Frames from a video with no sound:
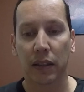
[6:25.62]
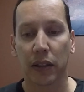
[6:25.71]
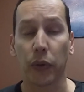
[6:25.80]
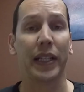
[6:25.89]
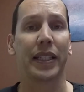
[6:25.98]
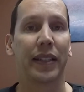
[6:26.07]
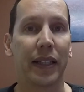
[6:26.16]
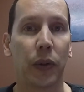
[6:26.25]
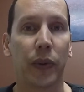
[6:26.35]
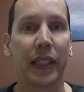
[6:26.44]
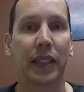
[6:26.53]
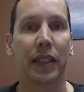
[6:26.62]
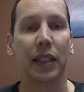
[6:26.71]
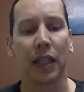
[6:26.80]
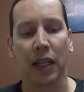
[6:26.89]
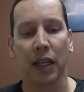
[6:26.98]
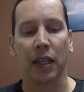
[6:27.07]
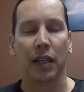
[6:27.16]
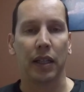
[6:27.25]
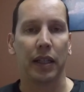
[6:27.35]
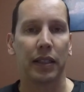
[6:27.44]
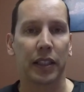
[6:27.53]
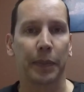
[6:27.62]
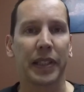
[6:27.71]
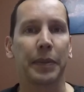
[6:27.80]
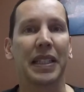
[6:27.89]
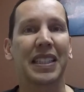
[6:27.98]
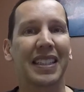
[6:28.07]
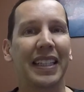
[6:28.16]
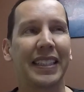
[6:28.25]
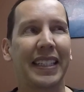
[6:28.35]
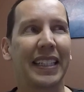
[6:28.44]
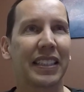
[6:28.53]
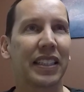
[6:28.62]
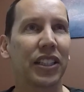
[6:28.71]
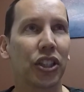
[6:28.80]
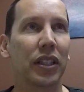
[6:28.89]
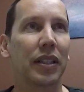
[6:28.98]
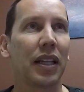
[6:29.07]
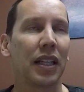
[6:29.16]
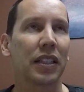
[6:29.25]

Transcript: There isn't any reason. Sometimes it's a decision.